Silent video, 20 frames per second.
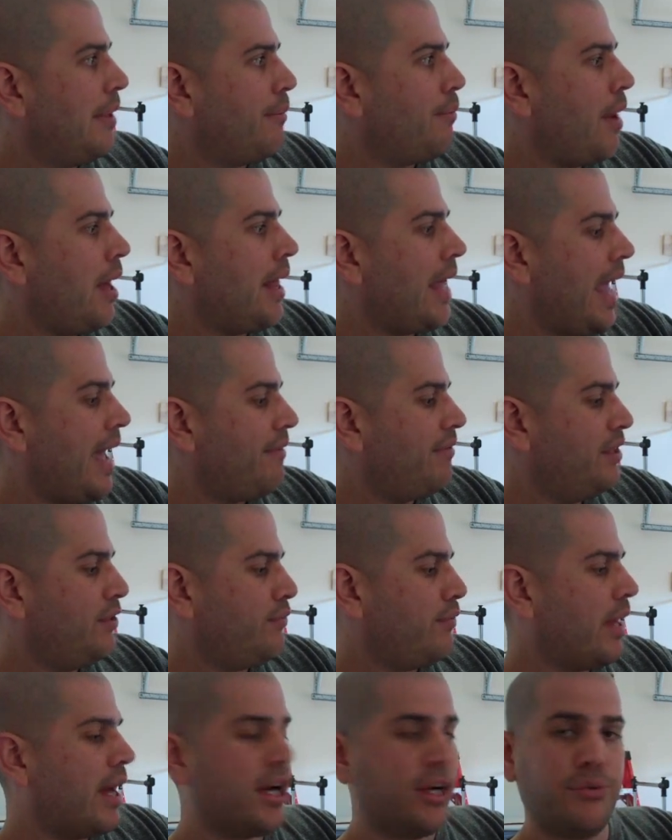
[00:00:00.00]
They probably have these
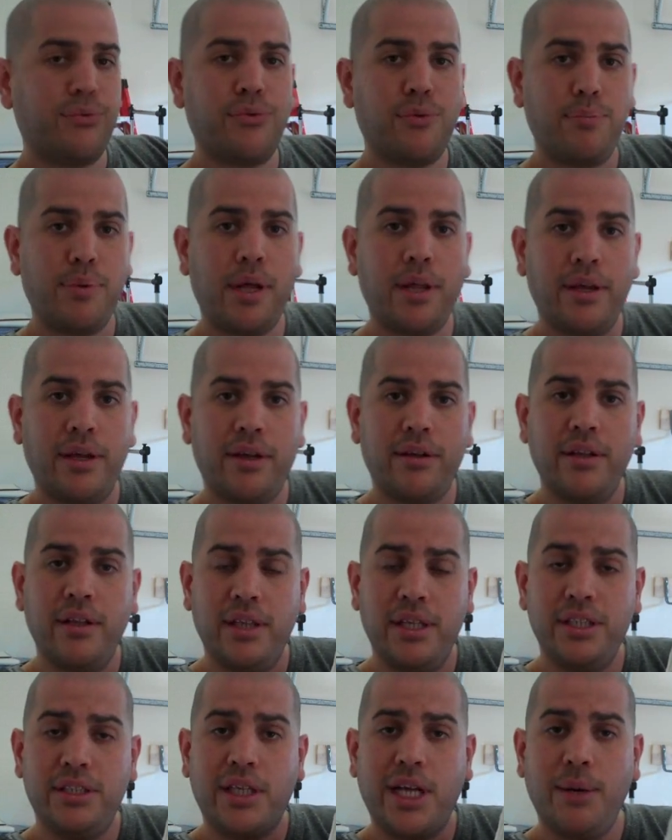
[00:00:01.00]
flyers for probably at
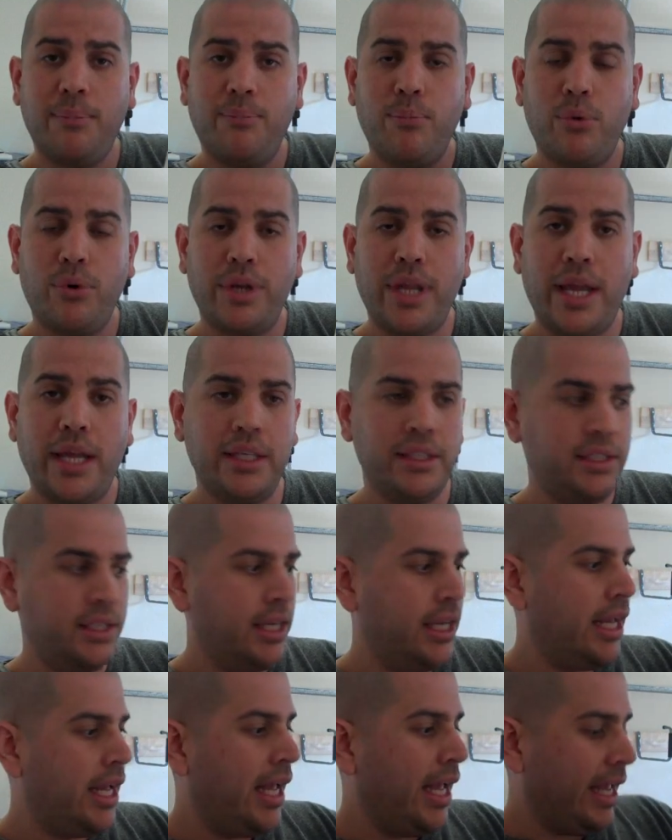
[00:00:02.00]
least a couple more
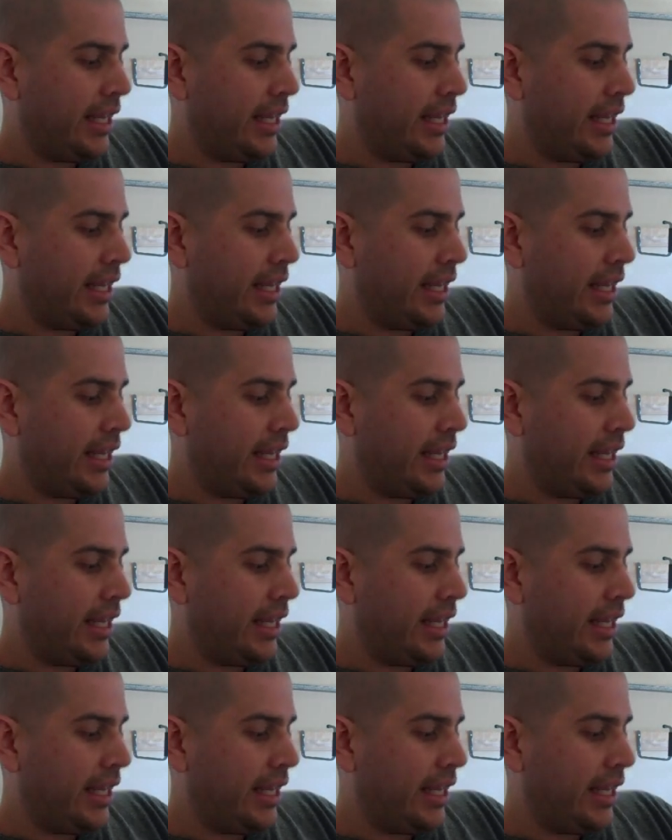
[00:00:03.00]
days.